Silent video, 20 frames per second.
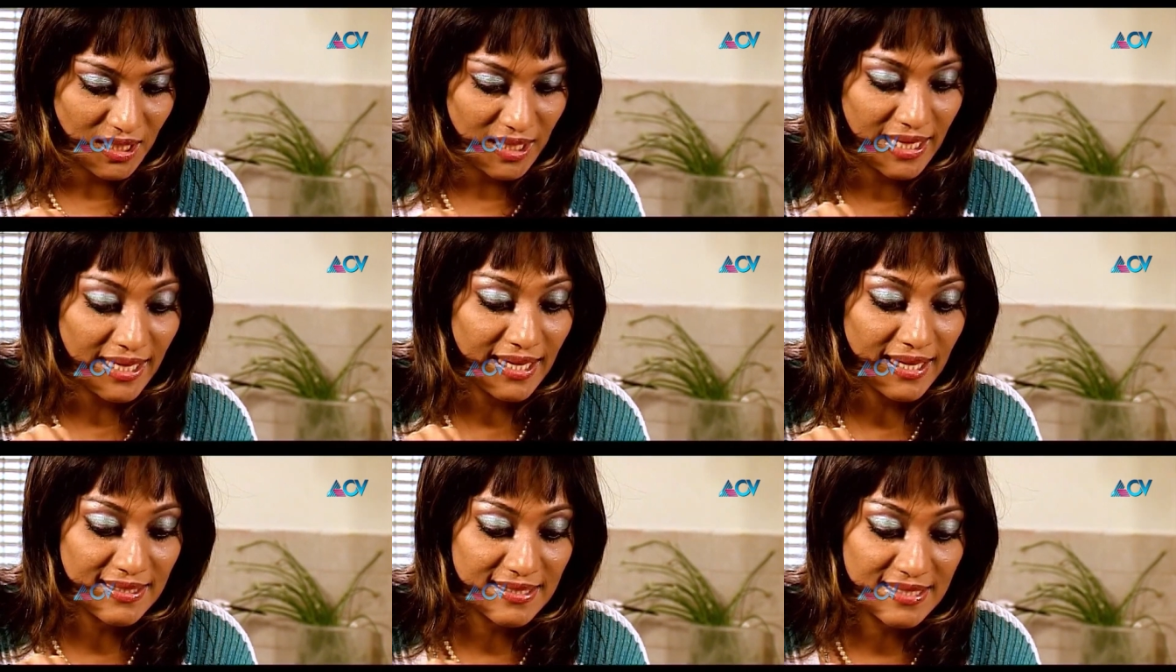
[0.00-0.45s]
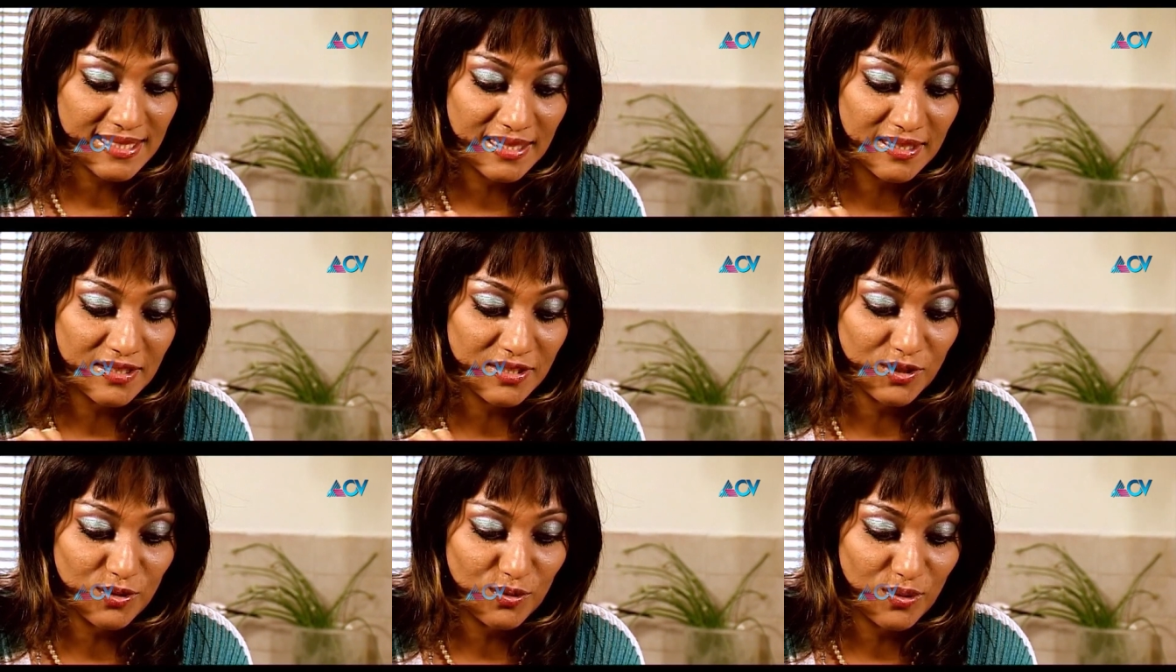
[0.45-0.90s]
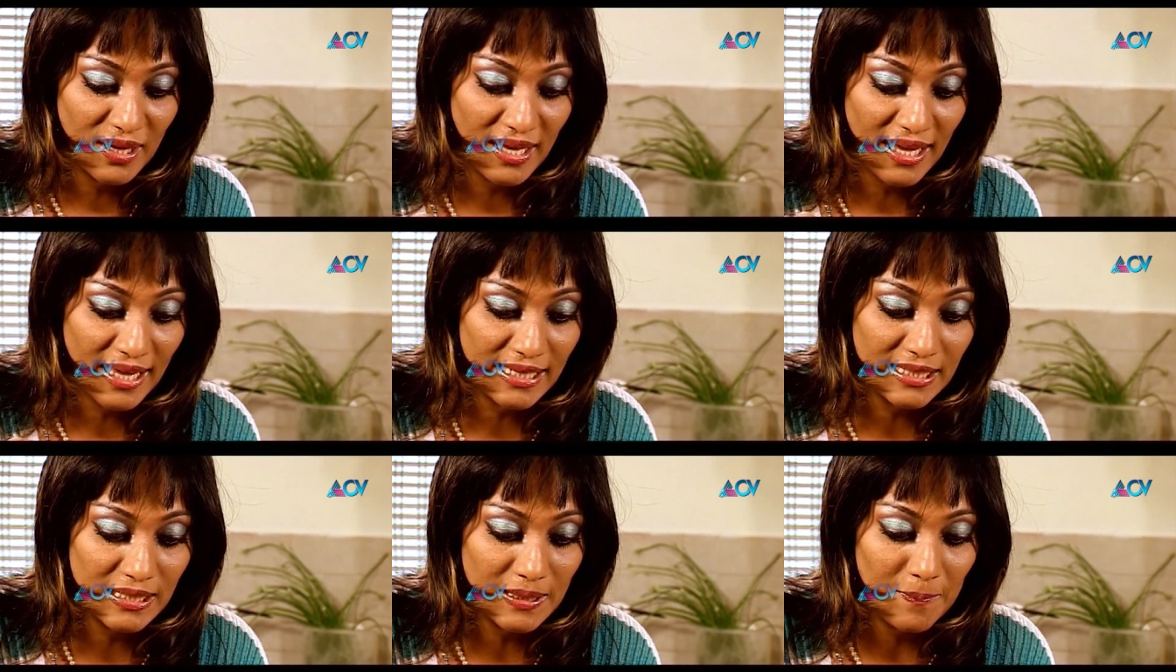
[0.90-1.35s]
like I said, you
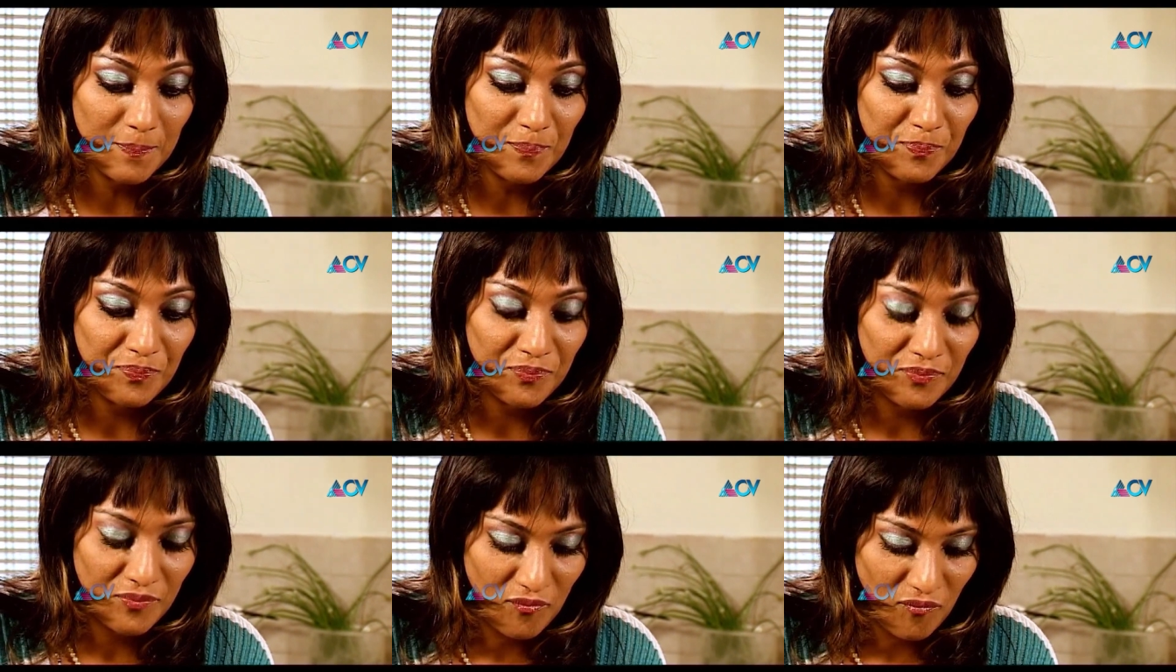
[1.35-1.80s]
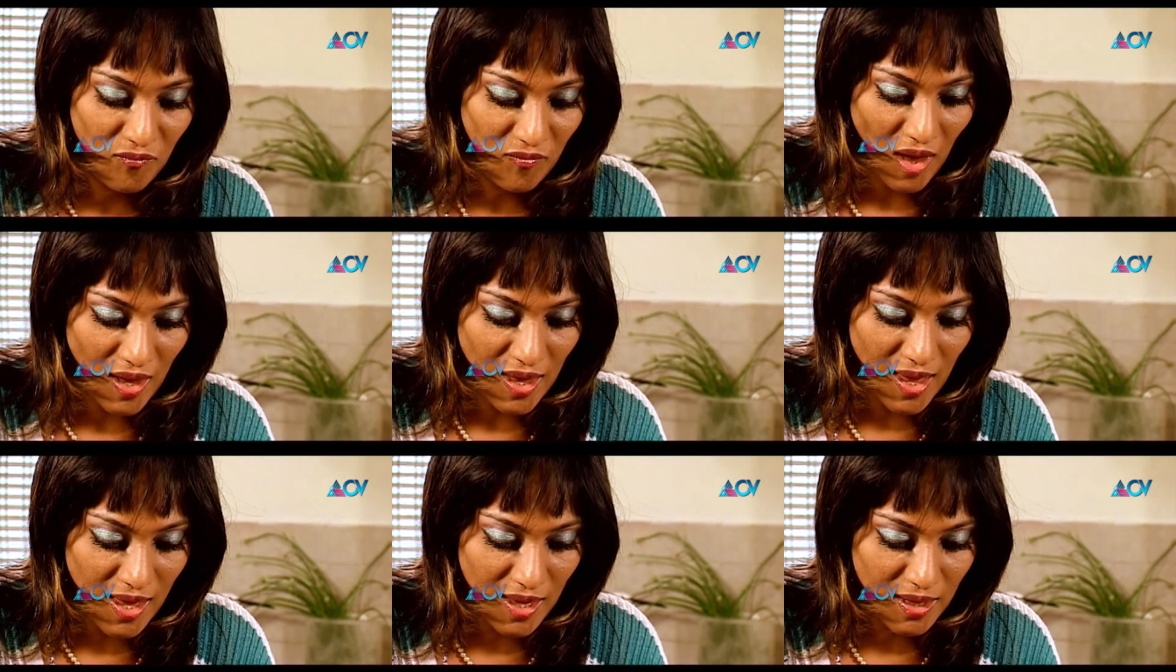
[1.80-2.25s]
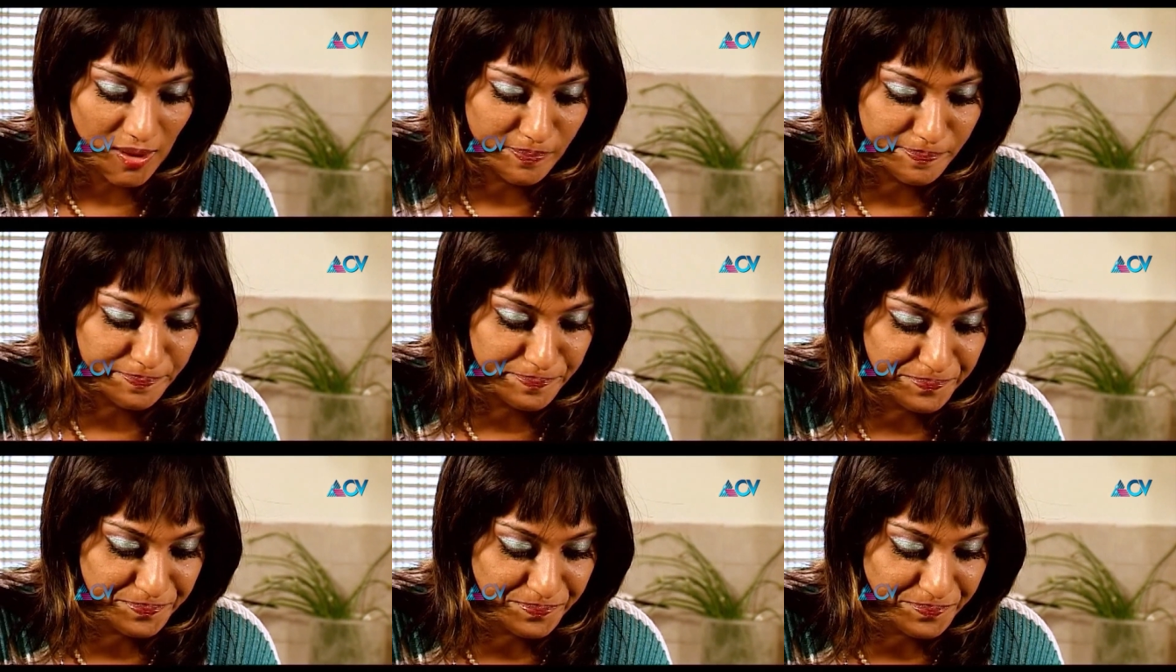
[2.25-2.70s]
can um,
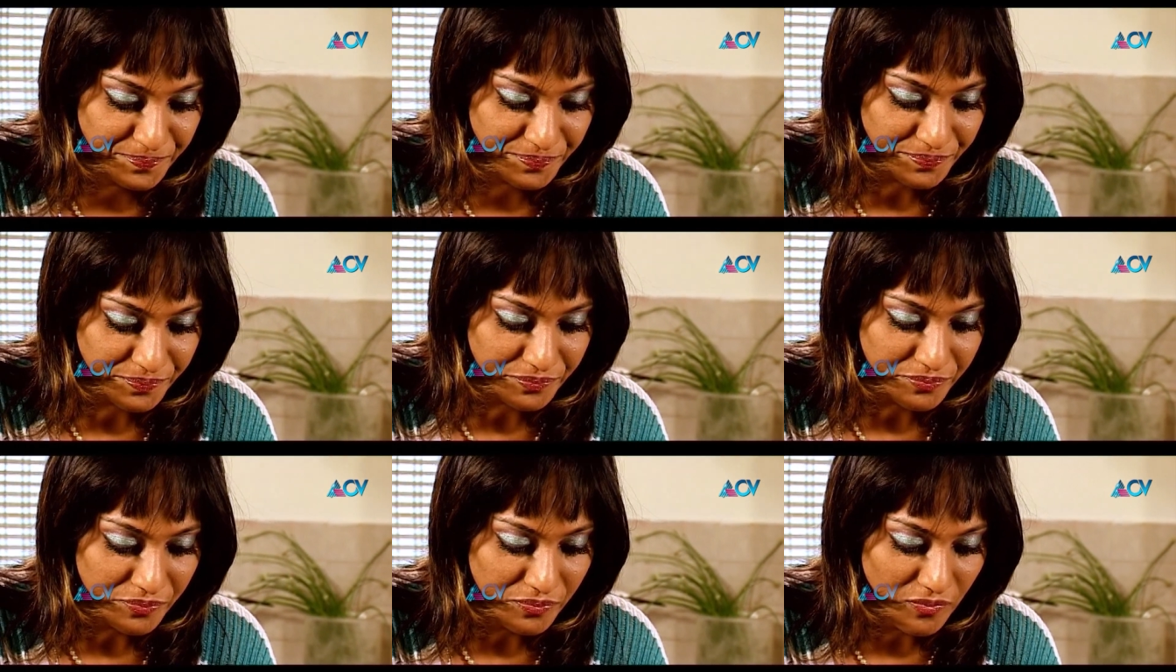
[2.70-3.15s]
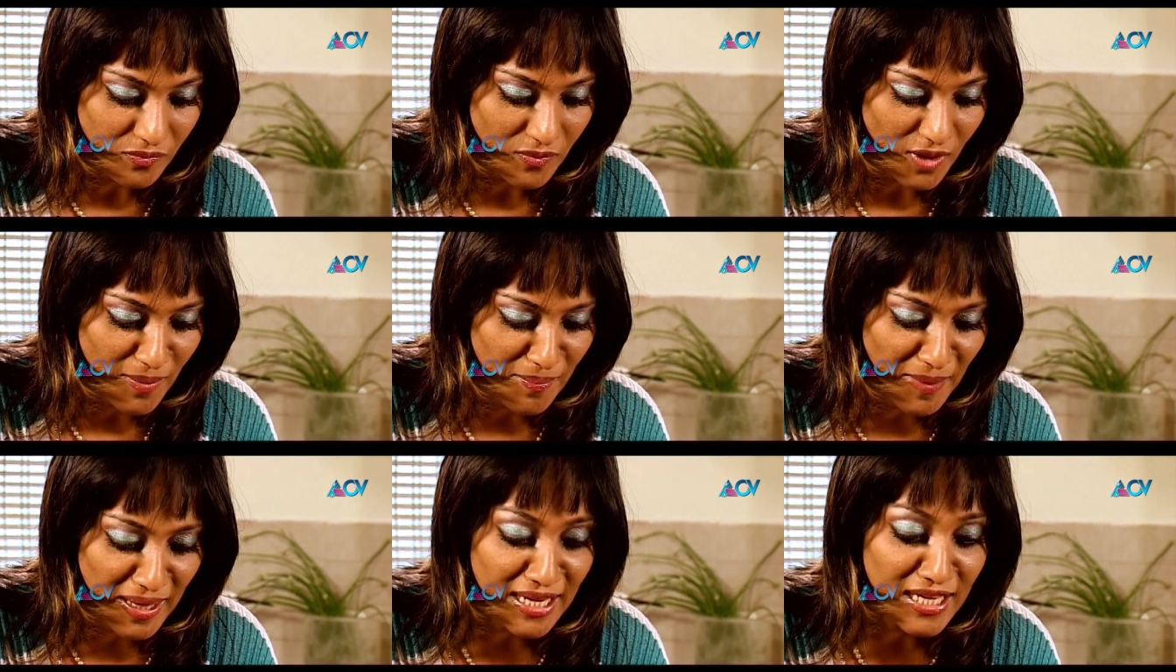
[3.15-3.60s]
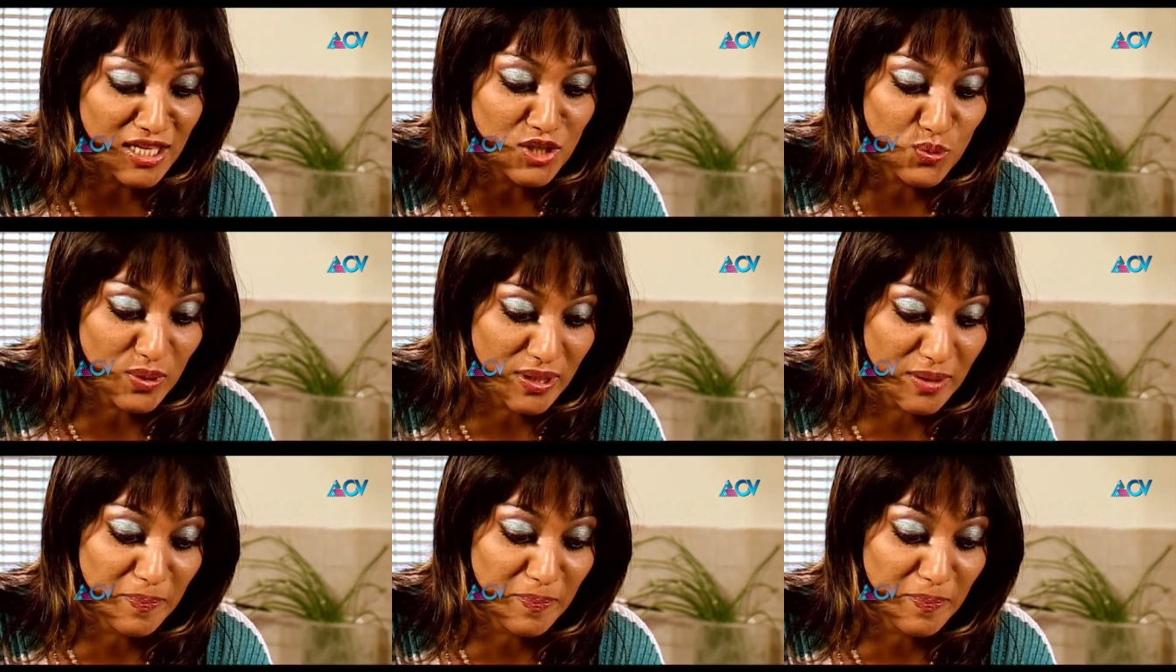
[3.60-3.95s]
make it